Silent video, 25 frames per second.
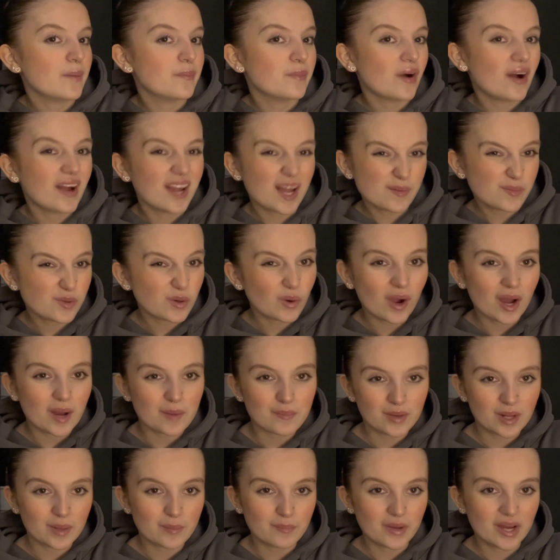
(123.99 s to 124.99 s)
But I am quite a
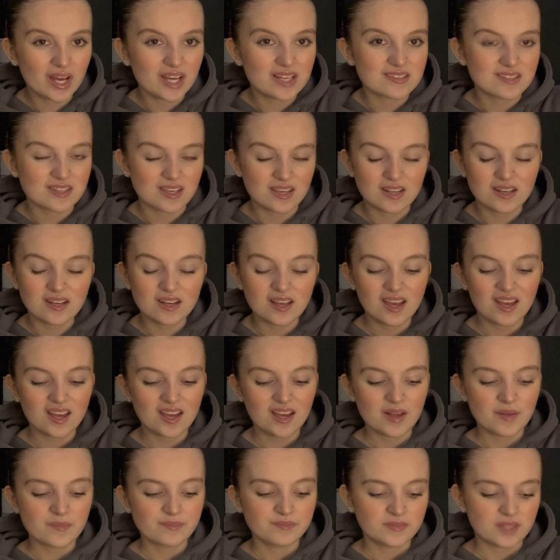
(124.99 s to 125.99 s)
blunt person.
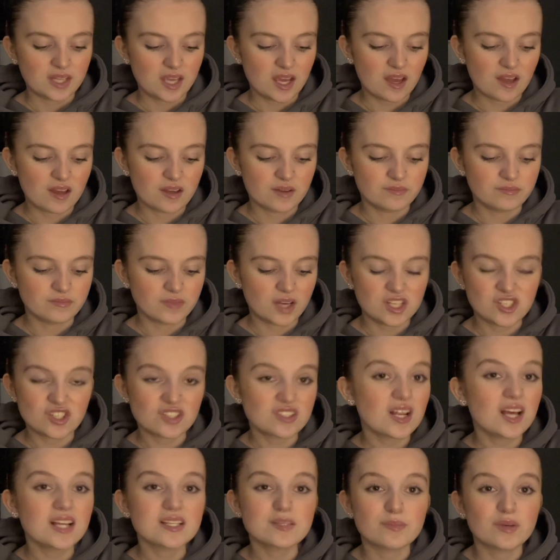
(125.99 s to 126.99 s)
Um, I just
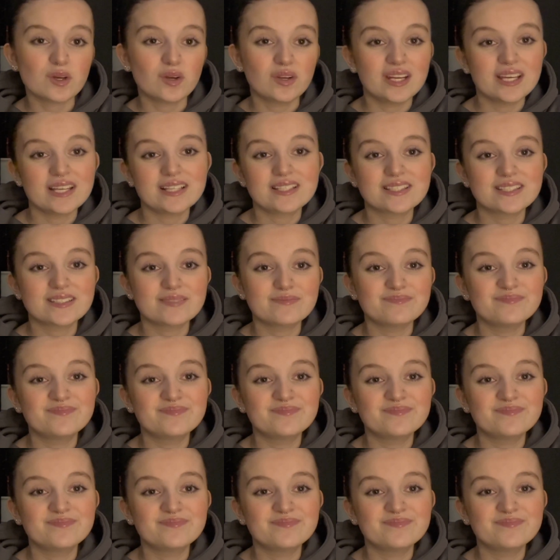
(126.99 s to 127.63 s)
like to be honest.